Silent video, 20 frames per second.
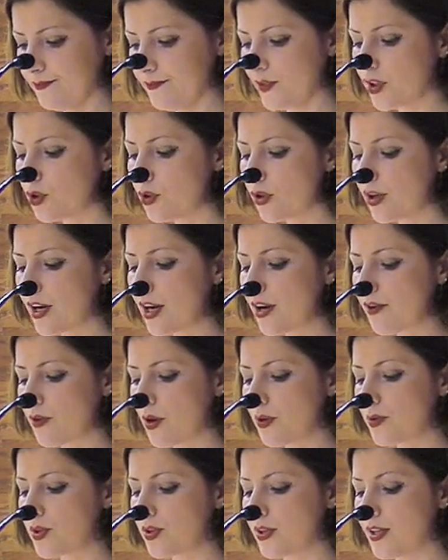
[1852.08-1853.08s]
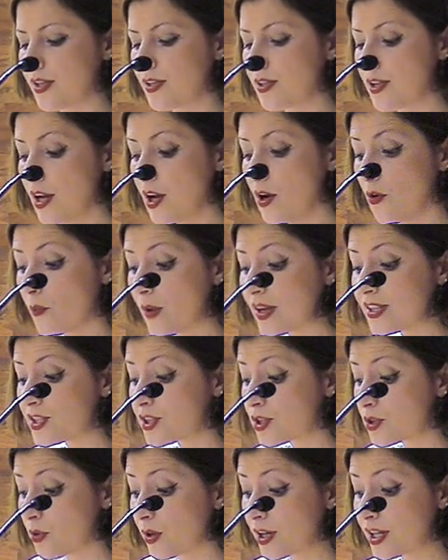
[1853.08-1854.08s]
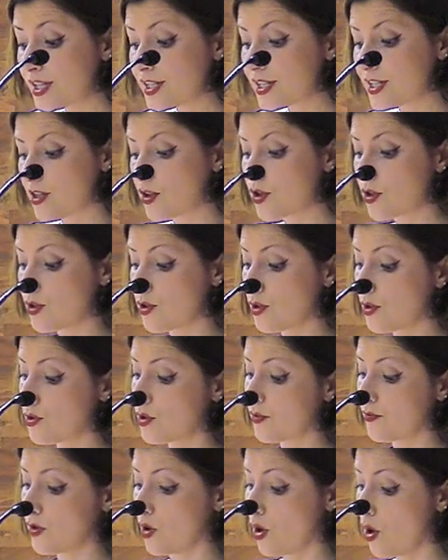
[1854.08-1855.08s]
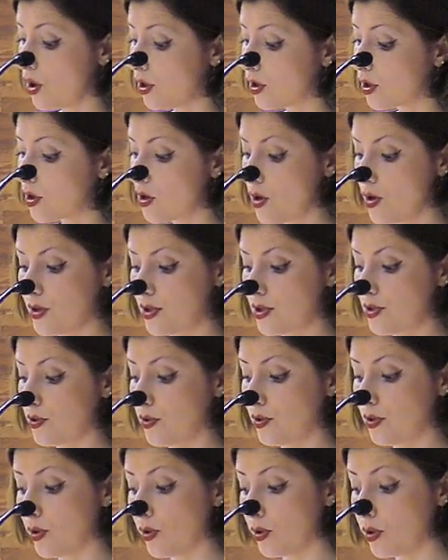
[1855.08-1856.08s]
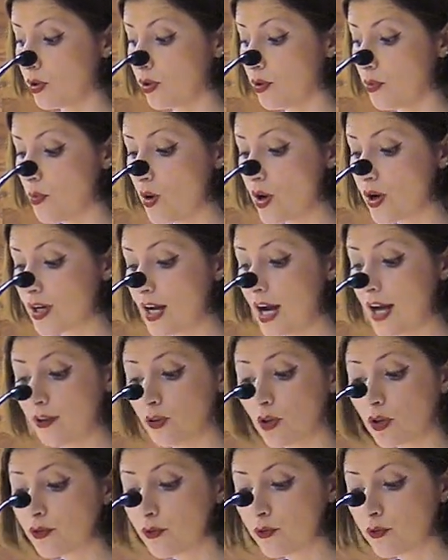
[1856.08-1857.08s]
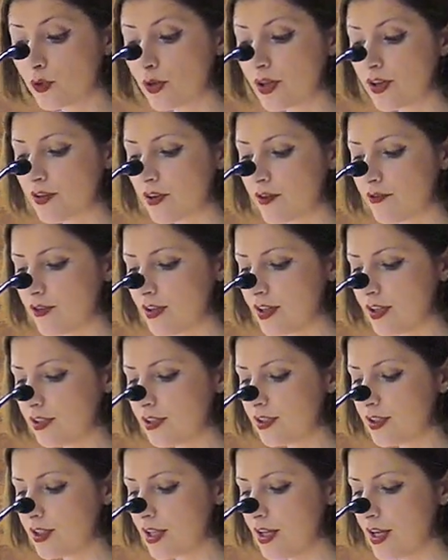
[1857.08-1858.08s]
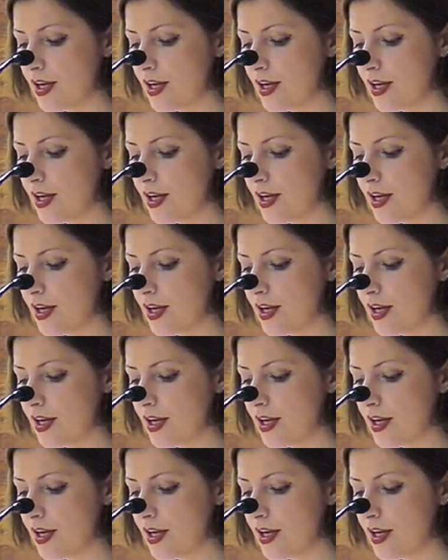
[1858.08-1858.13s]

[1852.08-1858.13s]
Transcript: Victoria wrote that when stories such as those of the Holocaust or the Holodomor are not fully revealed,